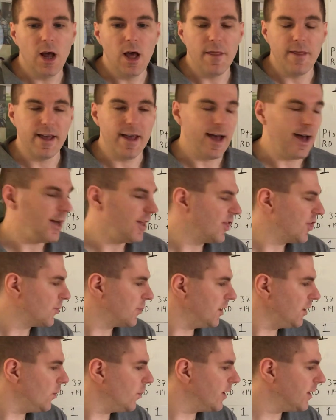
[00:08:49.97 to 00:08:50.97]
They had
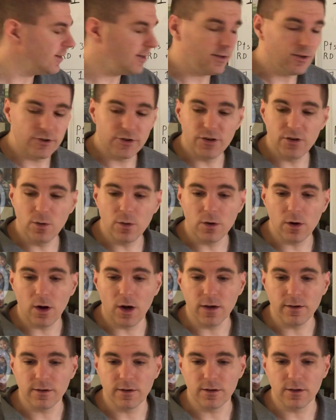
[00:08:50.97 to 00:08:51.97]
3 wins and 2
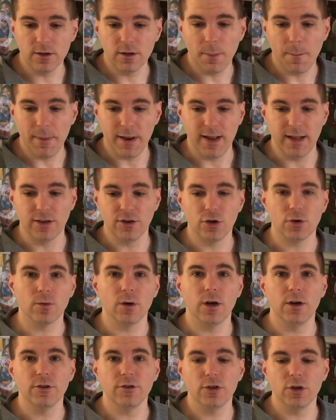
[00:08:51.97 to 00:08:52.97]
losses playing
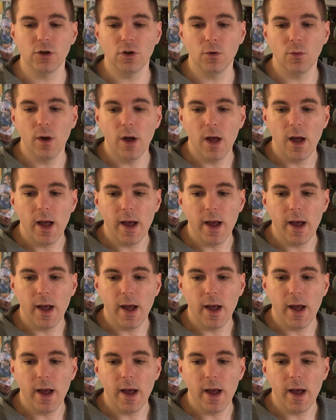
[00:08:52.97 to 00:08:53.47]
Toronto